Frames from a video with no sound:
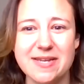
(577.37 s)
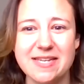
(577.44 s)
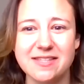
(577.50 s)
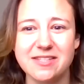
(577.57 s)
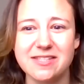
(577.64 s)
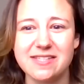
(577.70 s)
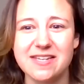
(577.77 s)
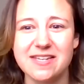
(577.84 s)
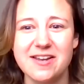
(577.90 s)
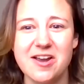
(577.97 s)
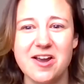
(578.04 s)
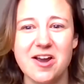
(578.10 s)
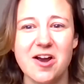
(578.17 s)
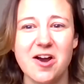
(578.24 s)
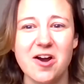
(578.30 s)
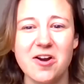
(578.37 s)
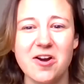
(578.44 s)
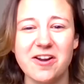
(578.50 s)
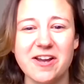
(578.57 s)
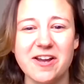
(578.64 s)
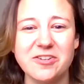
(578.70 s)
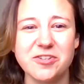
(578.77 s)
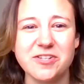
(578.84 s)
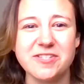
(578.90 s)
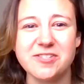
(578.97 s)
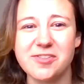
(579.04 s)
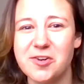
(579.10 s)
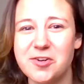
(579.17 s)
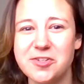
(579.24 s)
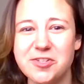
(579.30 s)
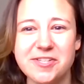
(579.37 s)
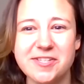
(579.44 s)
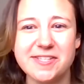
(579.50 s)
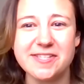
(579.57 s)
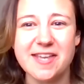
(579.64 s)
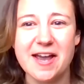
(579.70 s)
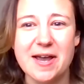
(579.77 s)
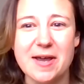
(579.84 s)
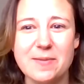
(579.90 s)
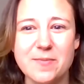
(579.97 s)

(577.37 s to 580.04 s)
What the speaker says: It's our country's largest